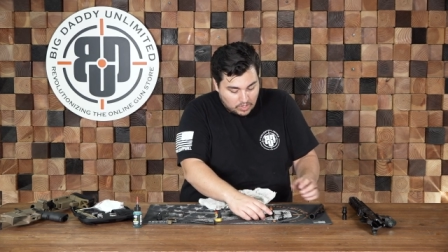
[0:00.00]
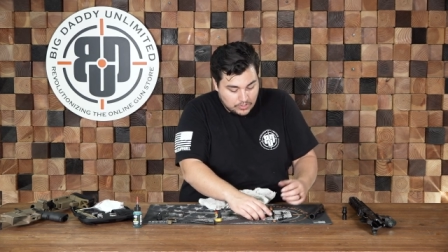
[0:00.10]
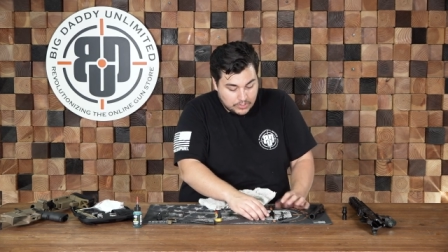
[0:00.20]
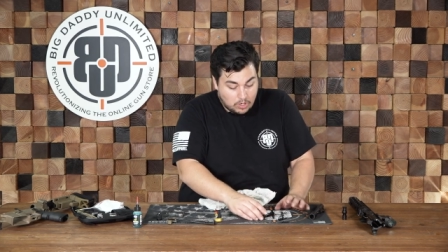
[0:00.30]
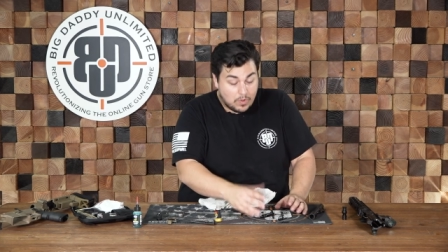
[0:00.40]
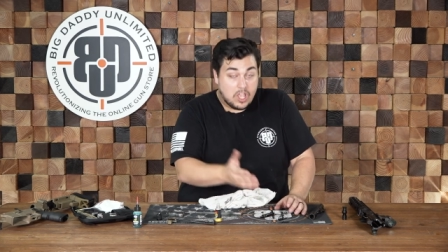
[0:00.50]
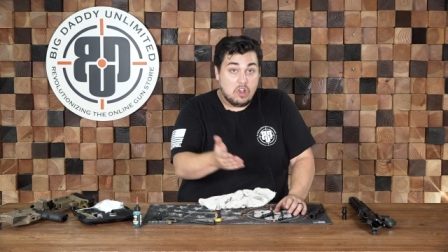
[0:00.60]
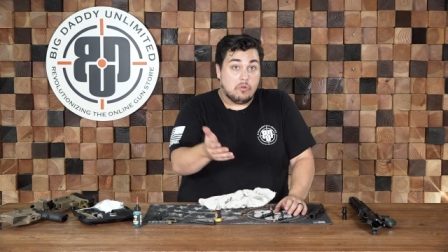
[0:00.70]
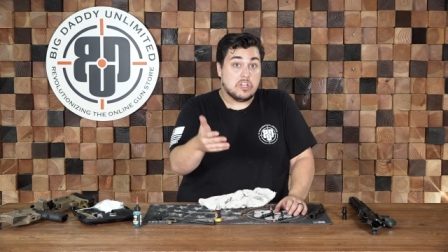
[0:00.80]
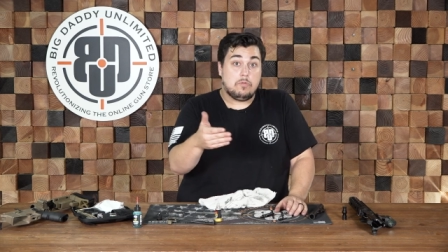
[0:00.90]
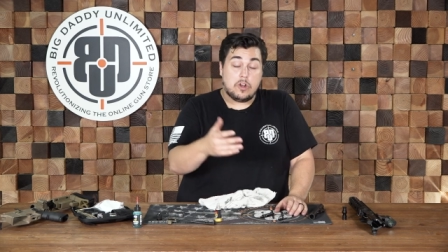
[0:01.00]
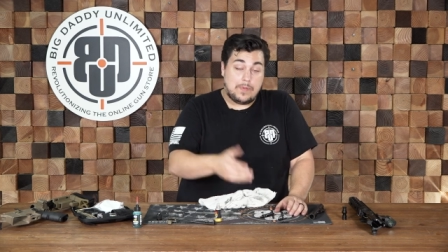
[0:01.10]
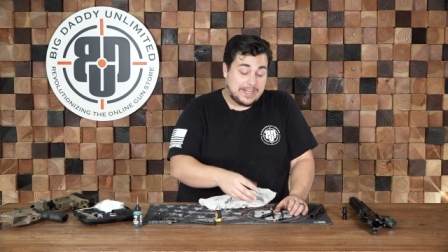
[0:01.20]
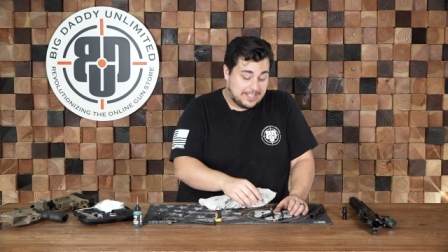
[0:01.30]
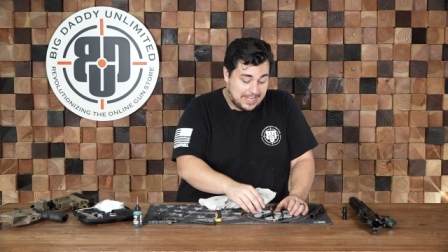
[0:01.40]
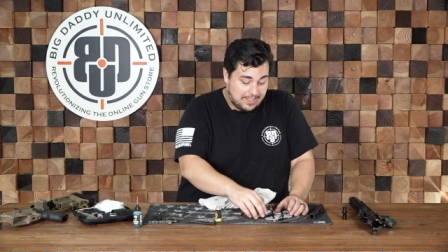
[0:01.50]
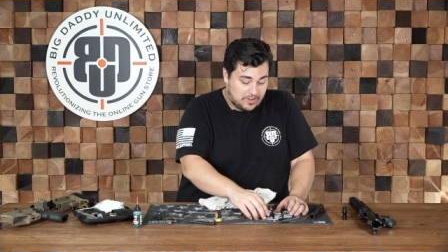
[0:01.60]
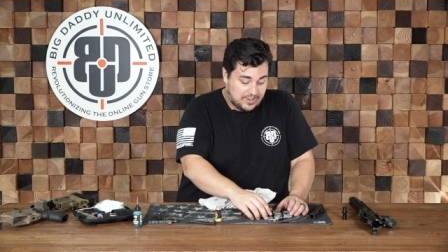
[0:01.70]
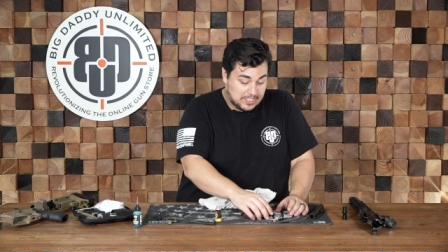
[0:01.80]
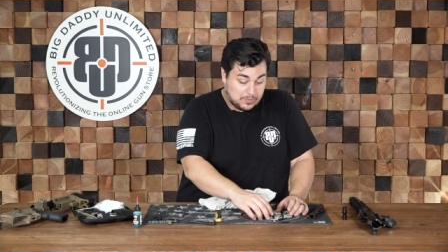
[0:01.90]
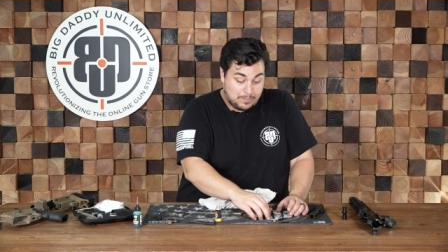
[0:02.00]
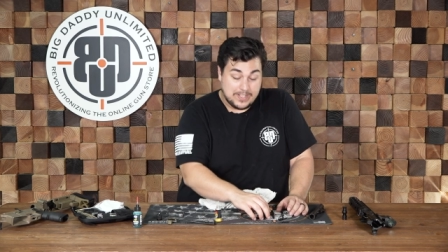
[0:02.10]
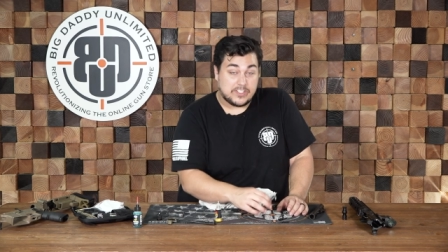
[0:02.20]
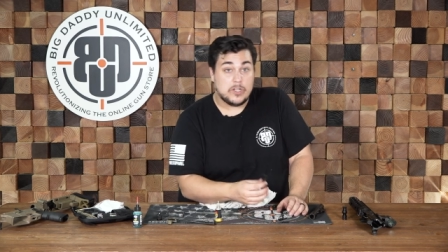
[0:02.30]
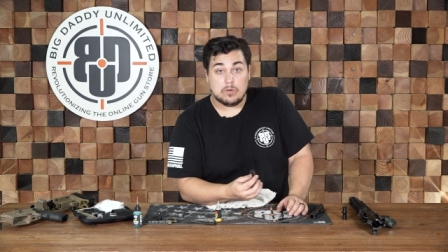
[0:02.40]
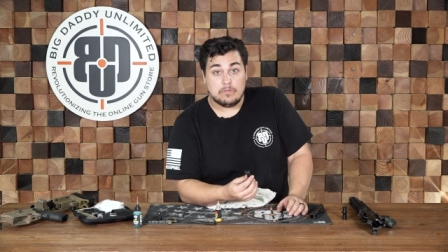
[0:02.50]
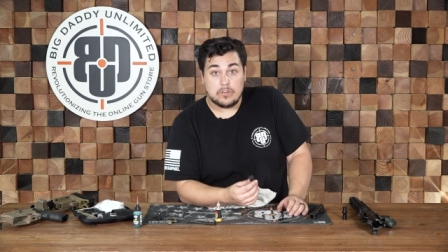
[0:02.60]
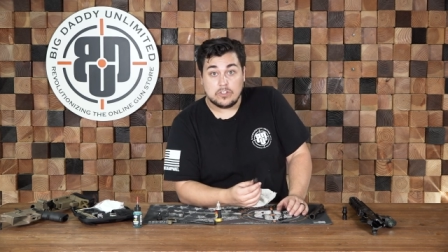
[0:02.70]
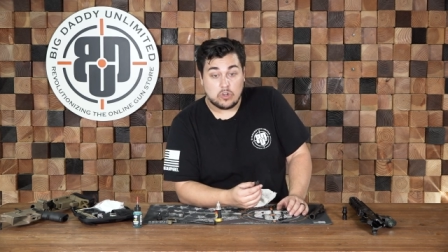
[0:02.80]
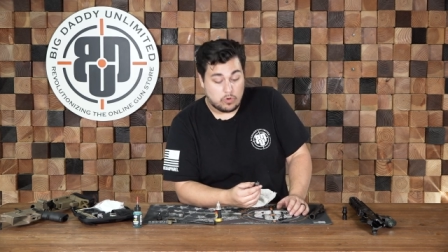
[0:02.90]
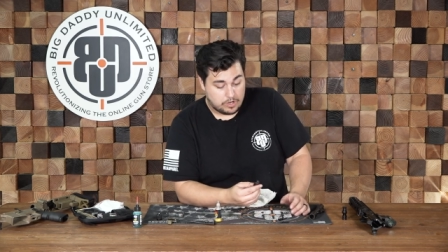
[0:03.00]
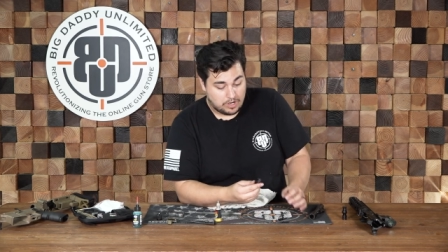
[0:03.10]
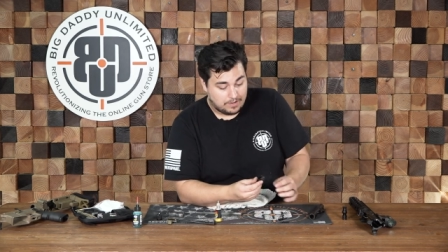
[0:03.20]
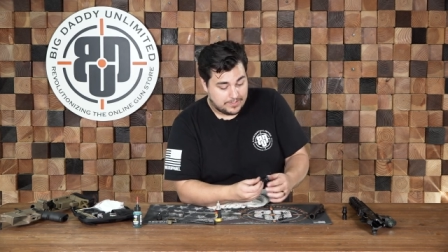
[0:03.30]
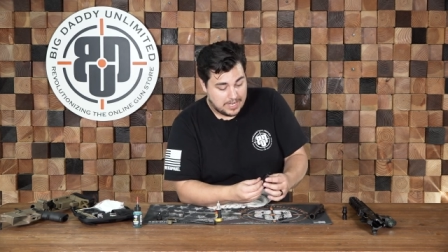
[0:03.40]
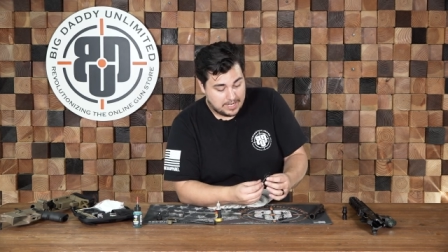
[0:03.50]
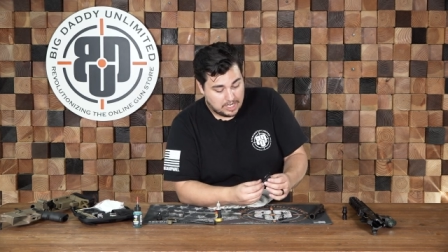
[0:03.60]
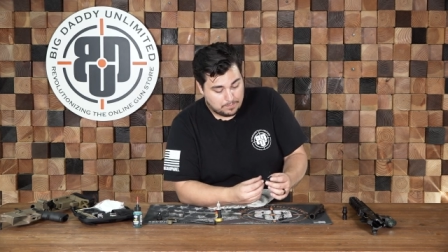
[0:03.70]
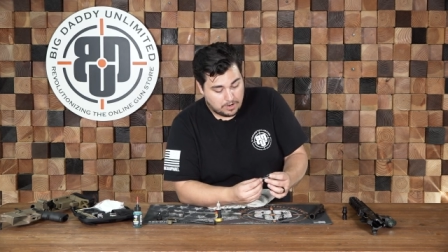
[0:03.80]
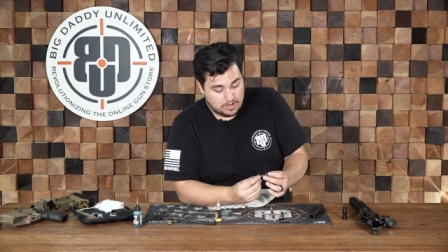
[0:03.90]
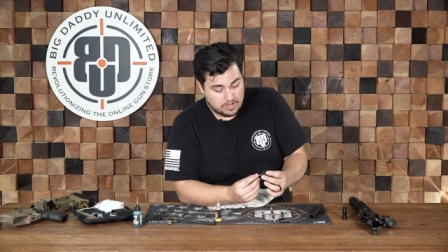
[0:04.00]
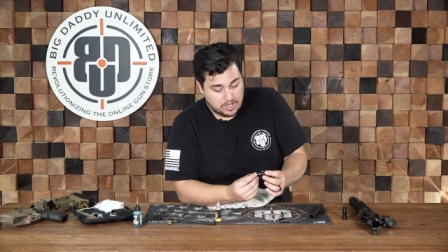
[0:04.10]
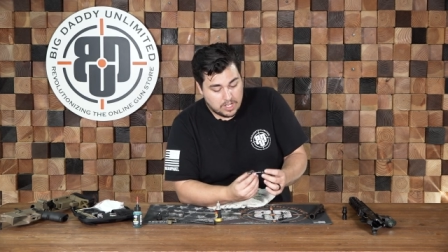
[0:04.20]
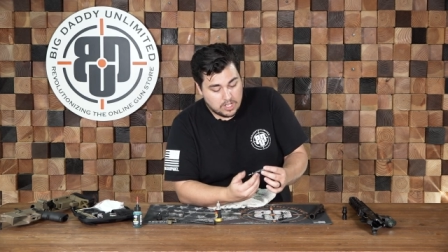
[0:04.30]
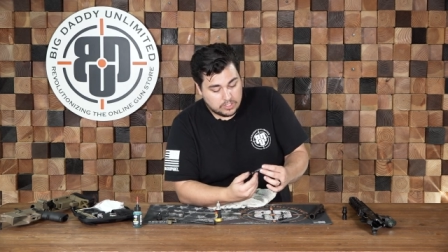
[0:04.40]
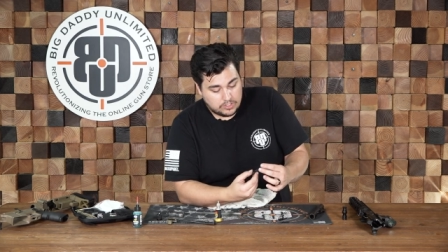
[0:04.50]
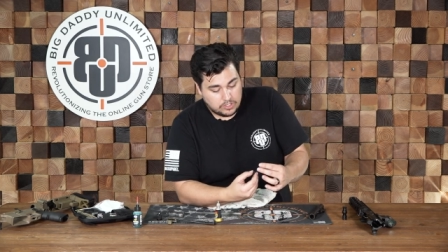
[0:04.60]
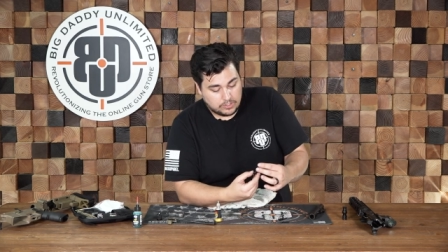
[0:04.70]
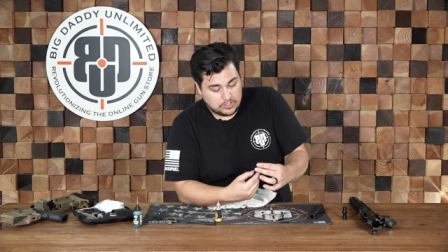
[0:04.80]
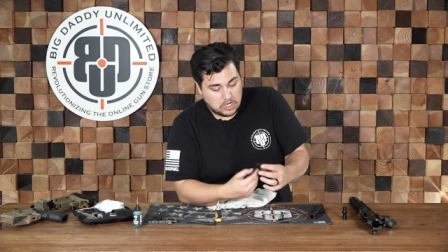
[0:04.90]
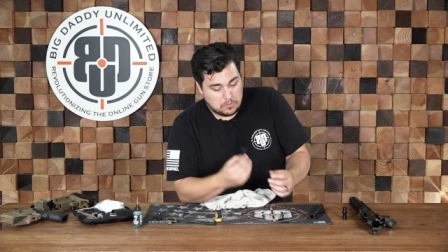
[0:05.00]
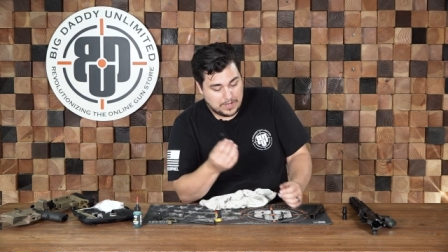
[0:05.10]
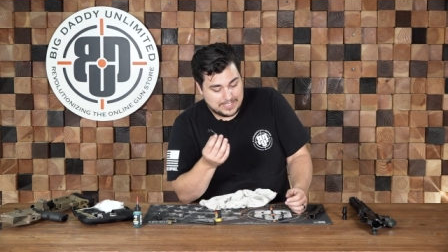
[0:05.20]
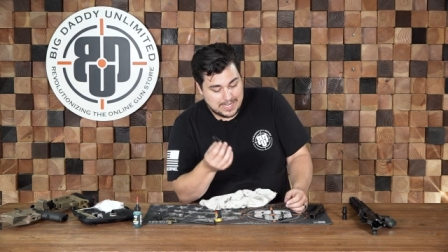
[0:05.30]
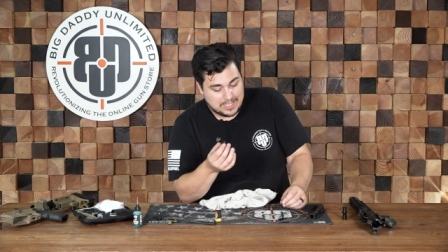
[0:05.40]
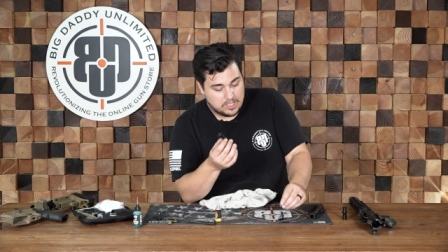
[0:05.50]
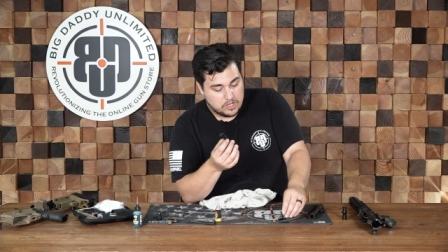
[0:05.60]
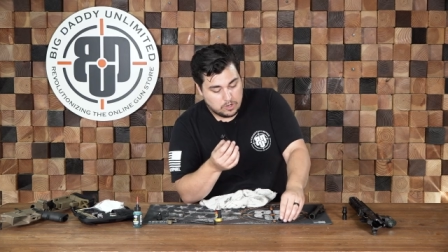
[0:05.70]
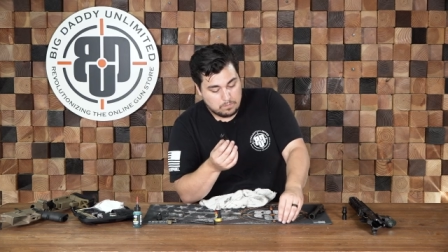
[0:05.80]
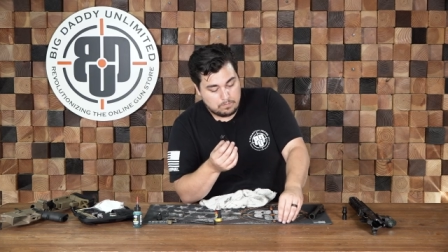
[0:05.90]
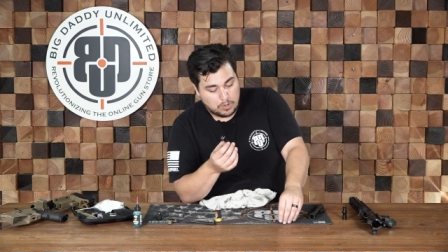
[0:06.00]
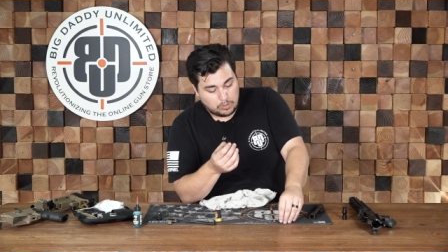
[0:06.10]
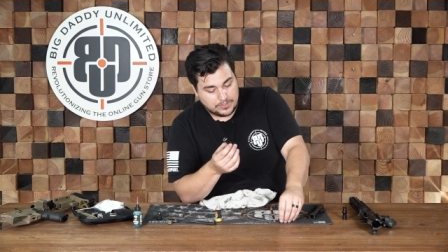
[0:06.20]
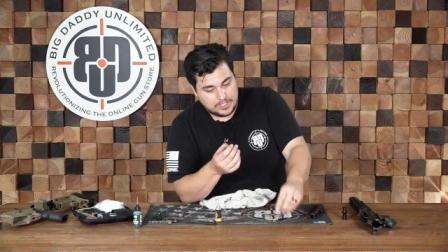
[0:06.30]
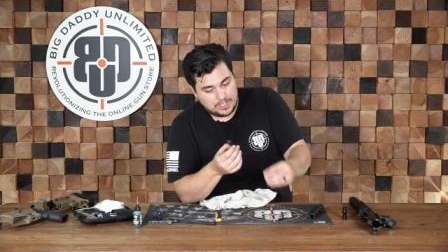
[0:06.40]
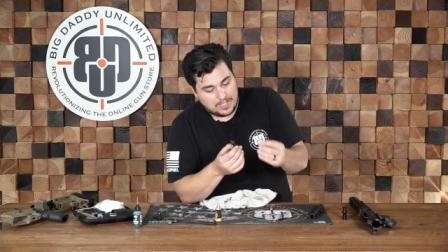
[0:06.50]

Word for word: So when you put it back together, it's basically reverse order of taking it apart. So you'll start by taking your bolt